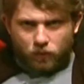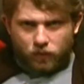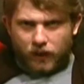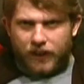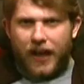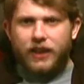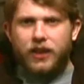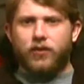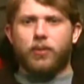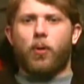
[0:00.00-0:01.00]

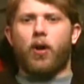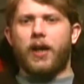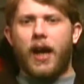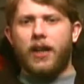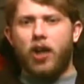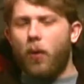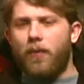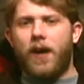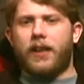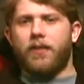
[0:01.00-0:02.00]
nation of Somalia had no
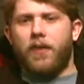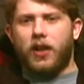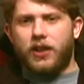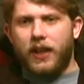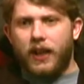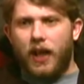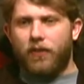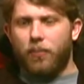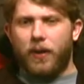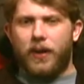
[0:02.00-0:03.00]
effective functioning
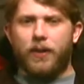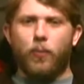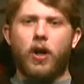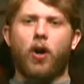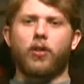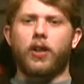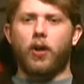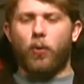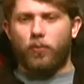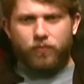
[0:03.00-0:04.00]
government. And we all
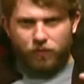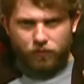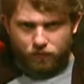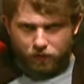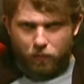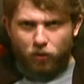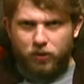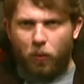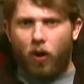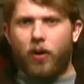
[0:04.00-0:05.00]
know, for the
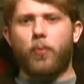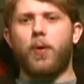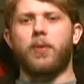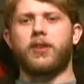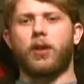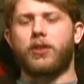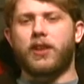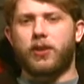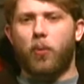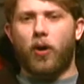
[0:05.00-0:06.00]
most part, we would associate
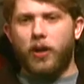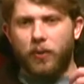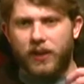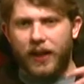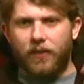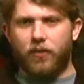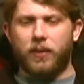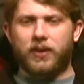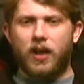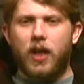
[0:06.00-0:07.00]
Somalia with the
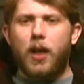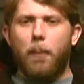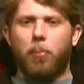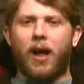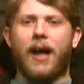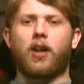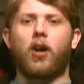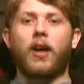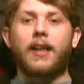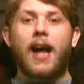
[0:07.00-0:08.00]
infamous Black
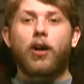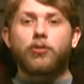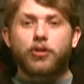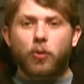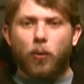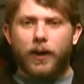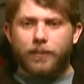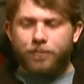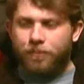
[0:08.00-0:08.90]
Hawk Down story,